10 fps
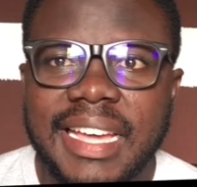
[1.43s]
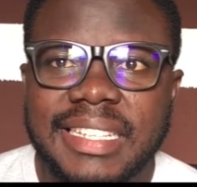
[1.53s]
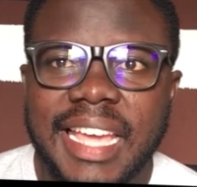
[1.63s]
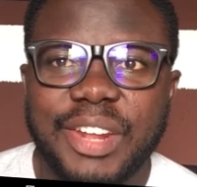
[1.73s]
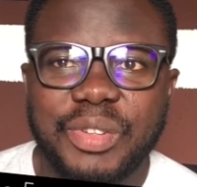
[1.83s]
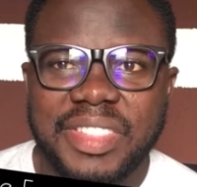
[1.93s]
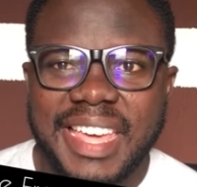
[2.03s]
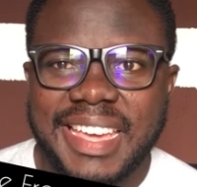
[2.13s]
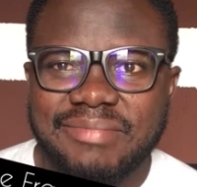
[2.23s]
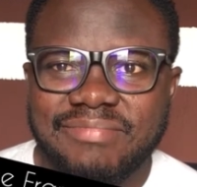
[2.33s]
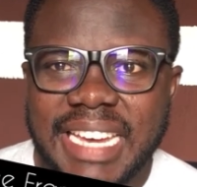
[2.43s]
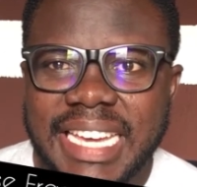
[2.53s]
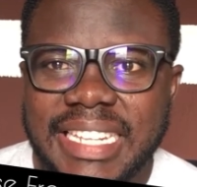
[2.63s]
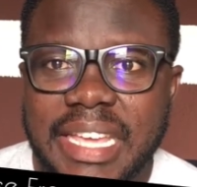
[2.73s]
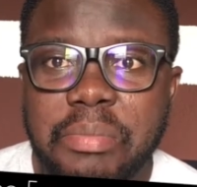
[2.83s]
Hello there, my
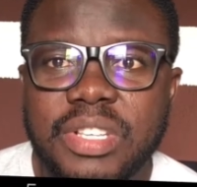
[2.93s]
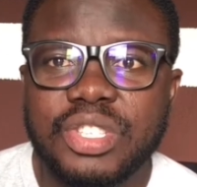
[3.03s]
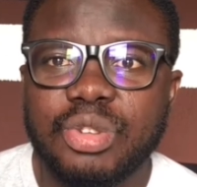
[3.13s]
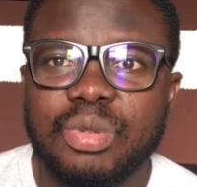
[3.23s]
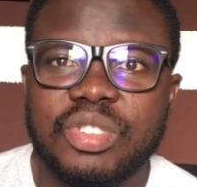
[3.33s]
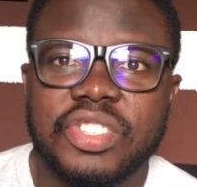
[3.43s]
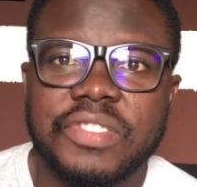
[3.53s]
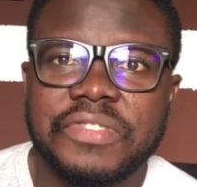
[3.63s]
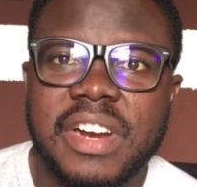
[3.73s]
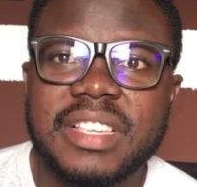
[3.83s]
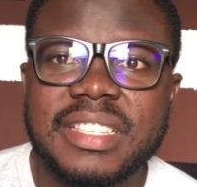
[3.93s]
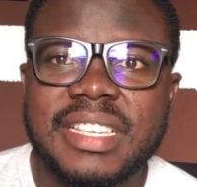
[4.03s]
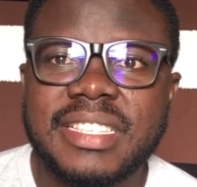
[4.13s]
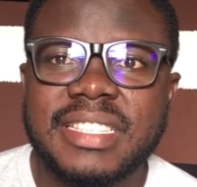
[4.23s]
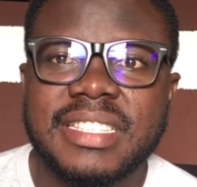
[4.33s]
name is Toluse
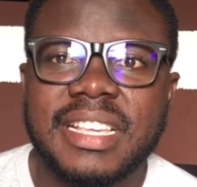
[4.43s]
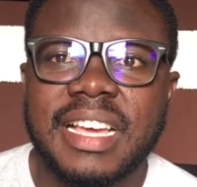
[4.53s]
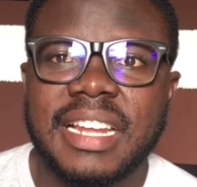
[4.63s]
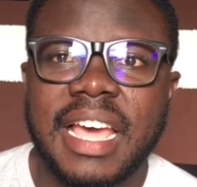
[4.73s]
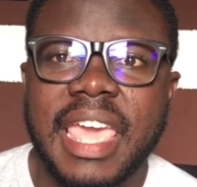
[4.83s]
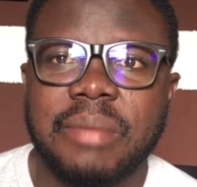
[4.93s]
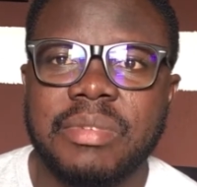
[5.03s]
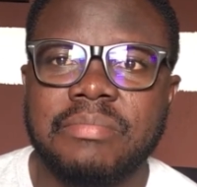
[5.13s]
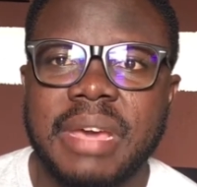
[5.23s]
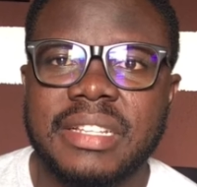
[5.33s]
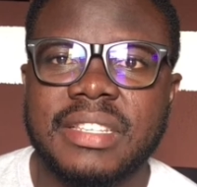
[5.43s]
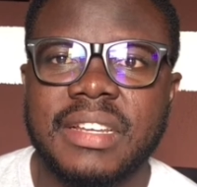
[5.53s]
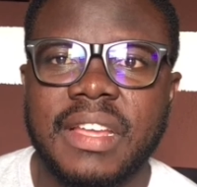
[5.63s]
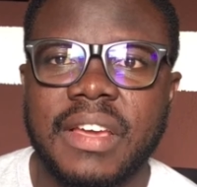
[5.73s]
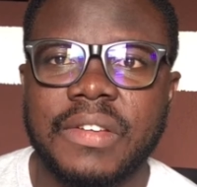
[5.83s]
Francis and I am a mental
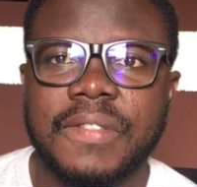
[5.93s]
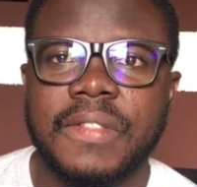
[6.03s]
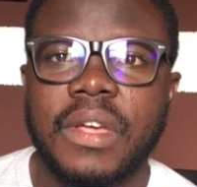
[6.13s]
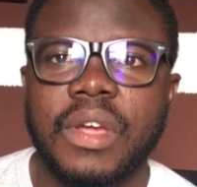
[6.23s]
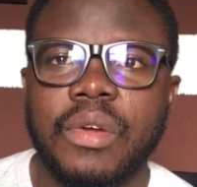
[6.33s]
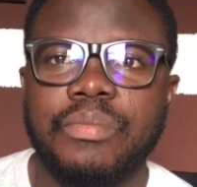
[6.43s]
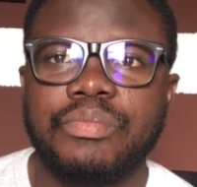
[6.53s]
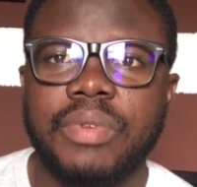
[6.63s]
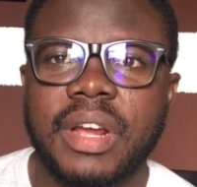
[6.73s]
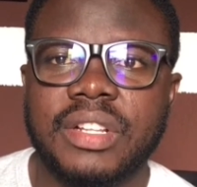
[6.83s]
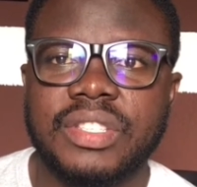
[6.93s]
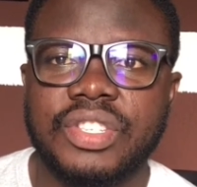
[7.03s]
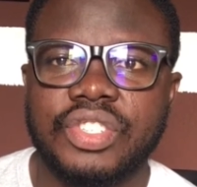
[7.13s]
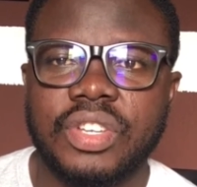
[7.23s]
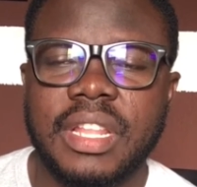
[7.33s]
health
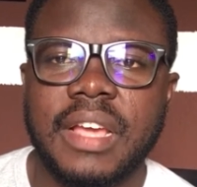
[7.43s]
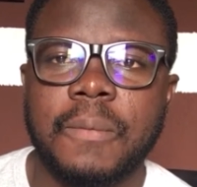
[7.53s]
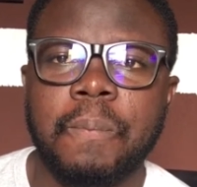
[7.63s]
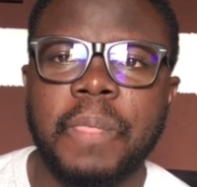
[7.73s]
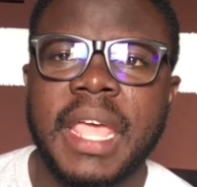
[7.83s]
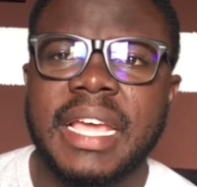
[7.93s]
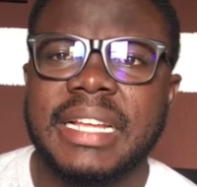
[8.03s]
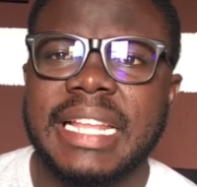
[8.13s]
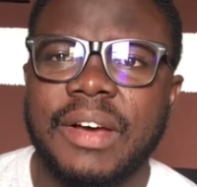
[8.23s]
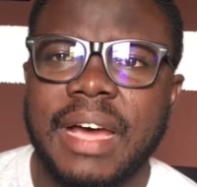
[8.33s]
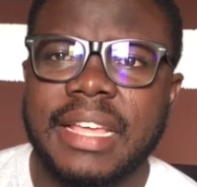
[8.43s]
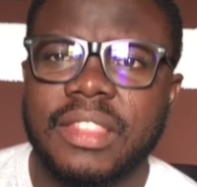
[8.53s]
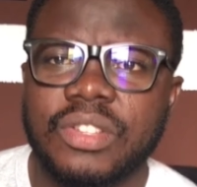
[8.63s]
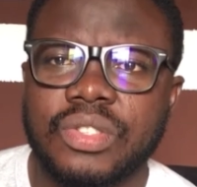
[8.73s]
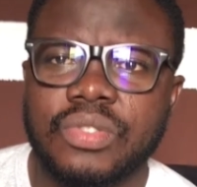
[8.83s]
practitioner. Now, I
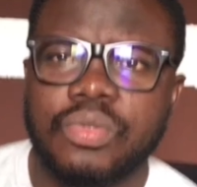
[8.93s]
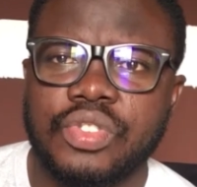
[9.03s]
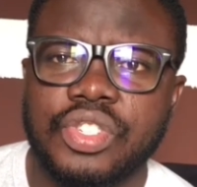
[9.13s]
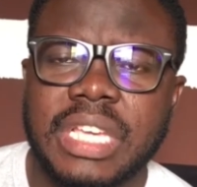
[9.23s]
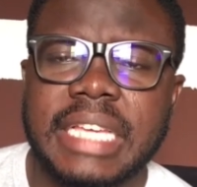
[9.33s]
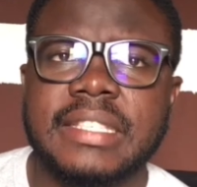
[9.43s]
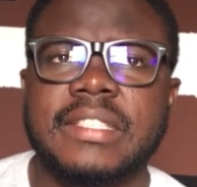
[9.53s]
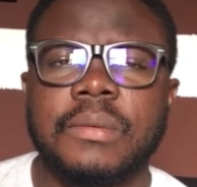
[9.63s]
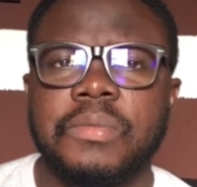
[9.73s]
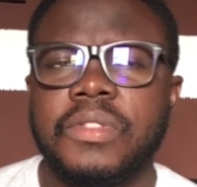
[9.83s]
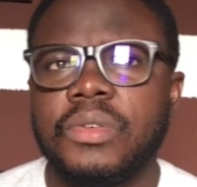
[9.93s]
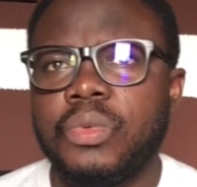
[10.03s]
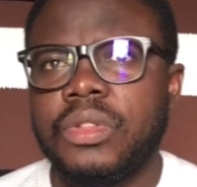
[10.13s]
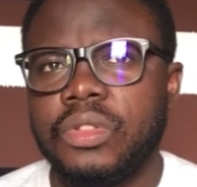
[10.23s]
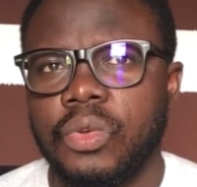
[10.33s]
thought to share something
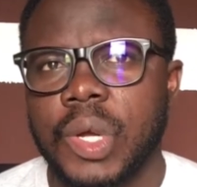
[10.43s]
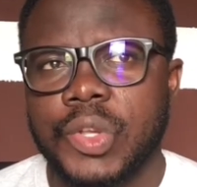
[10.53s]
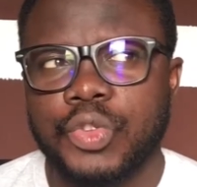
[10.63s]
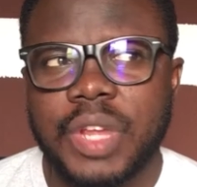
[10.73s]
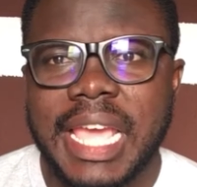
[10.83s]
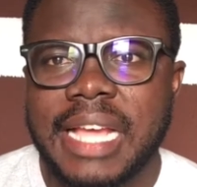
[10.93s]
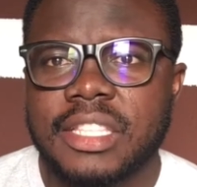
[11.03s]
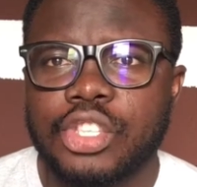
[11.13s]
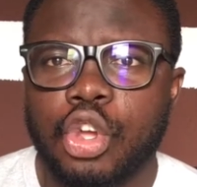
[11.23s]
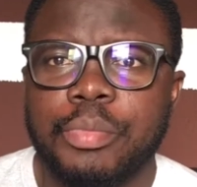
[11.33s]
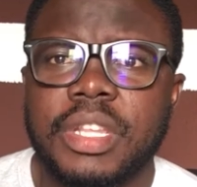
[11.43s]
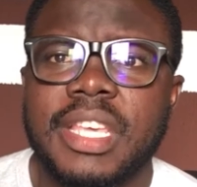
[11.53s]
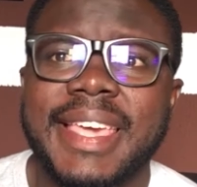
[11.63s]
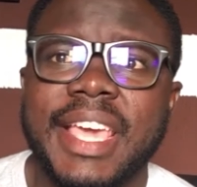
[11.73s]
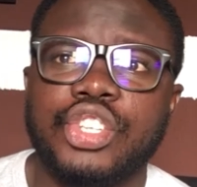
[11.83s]
with you as regards
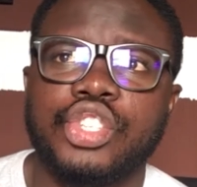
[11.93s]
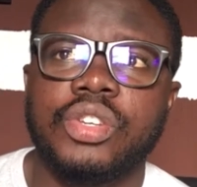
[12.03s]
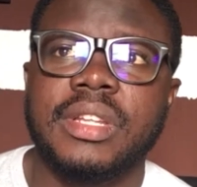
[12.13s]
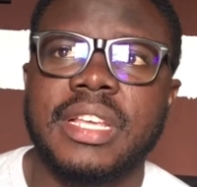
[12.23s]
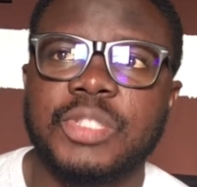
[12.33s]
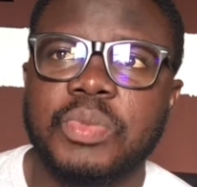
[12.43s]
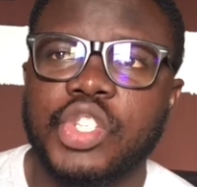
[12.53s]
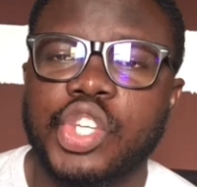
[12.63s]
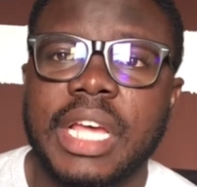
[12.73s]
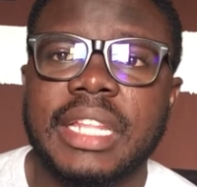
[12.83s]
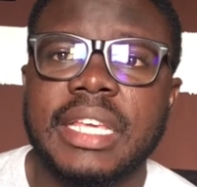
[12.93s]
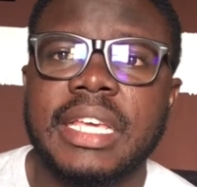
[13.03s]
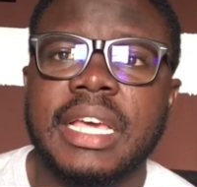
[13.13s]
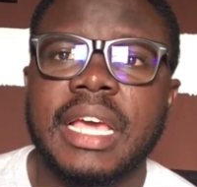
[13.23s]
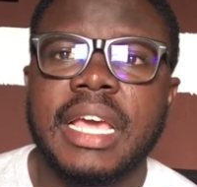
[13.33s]
communication, especially
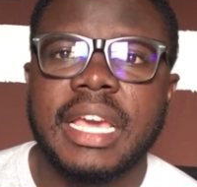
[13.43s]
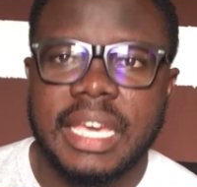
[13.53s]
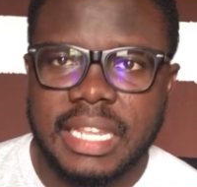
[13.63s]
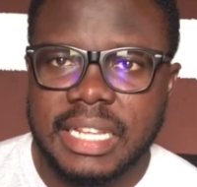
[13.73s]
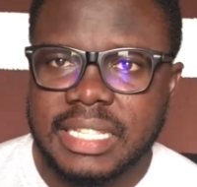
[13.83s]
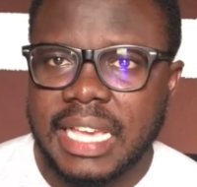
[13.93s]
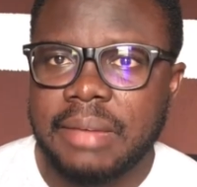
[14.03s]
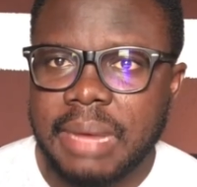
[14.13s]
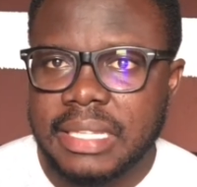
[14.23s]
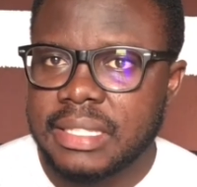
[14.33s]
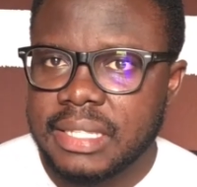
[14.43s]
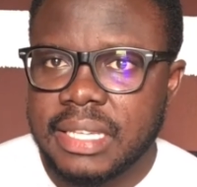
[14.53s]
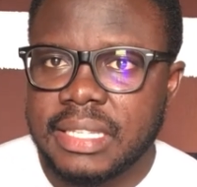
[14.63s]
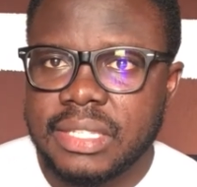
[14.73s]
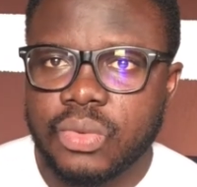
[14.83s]
in a time as
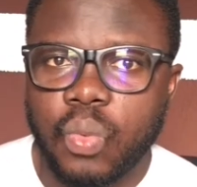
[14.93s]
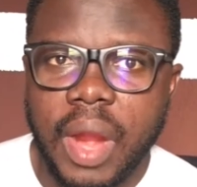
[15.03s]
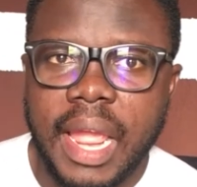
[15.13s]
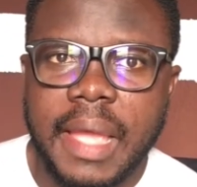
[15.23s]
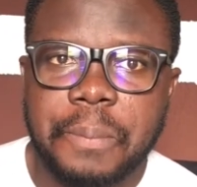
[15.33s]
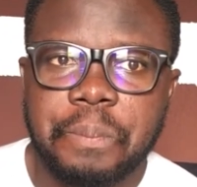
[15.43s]
this where